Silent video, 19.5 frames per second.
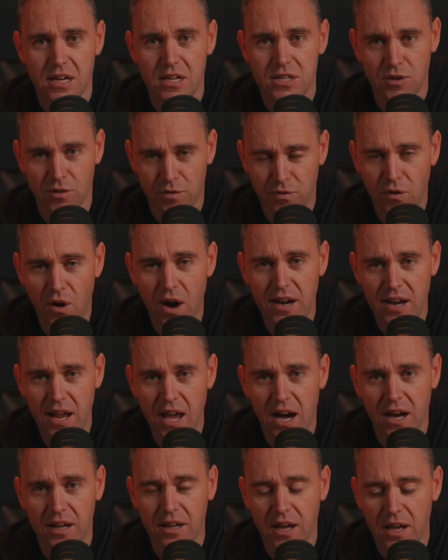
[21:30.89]
to find
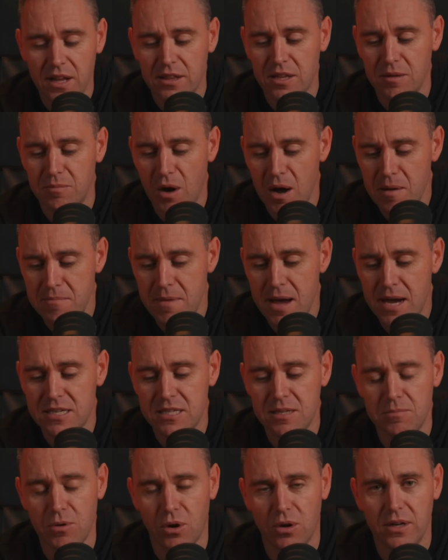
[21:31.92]
out that my
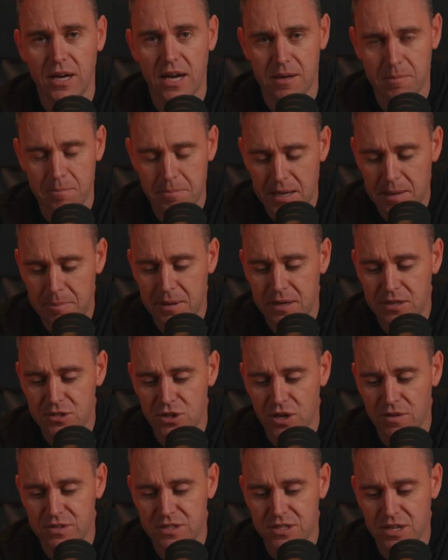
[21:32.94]
maxi bond at a BP
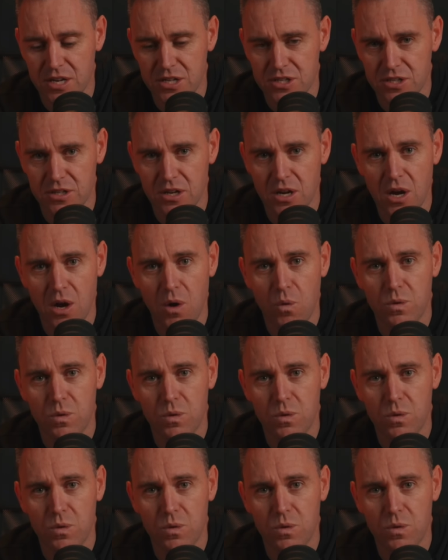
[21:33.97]
service station